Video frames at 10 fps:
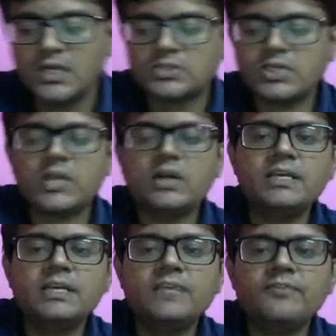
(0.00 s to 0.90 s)
So
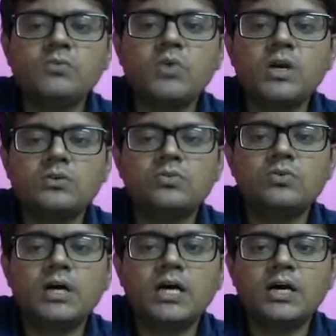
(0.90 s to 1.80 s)
accordingly, if you want
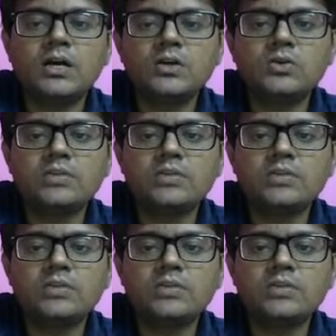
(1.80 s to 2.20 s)
to do the